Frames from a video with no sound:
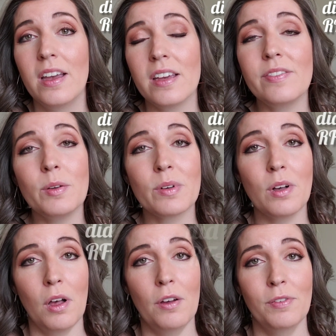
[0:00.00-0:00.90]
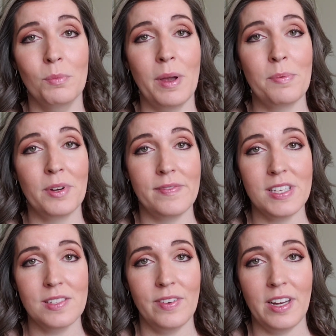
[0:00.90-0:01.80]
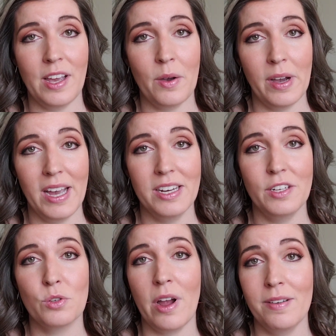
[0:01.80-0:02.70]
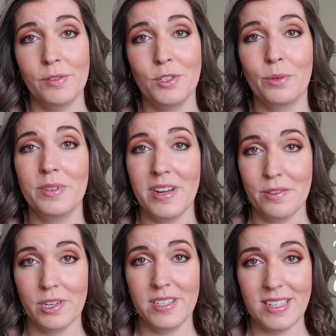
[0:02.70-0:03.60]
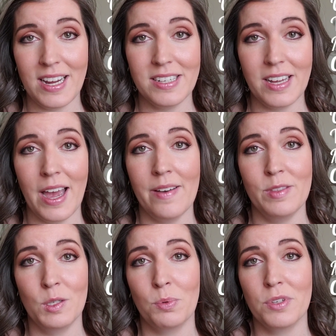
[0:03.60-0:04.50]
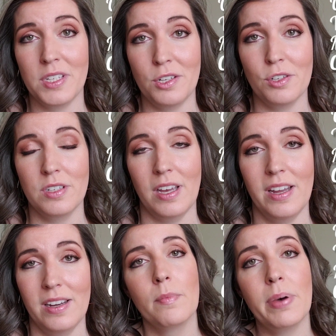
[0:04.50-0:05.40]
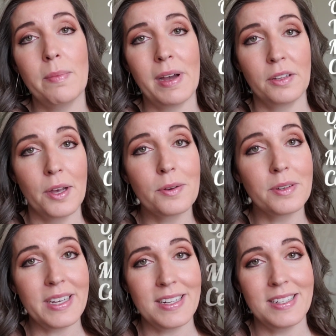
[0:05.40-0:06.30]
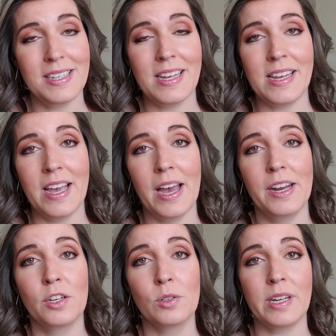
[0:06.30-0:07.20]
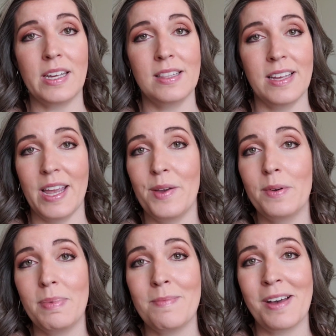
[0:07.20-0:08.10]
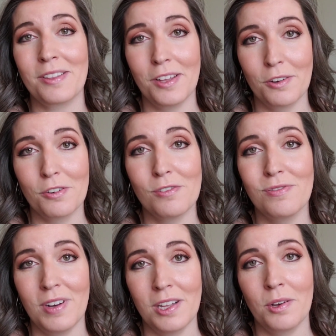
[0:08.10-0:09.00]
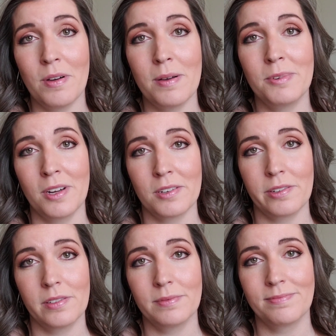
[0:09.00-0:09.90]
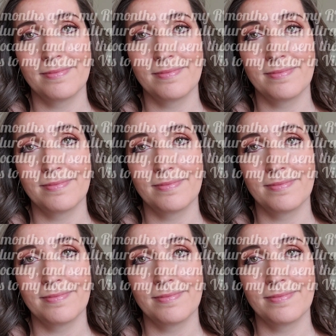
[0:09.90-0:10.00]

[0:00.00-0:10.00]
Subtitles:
If you recall from my previous video, I had to travel to another state to have this procedure done. But my local ENT had agreed that he would be my local follow-up doctor.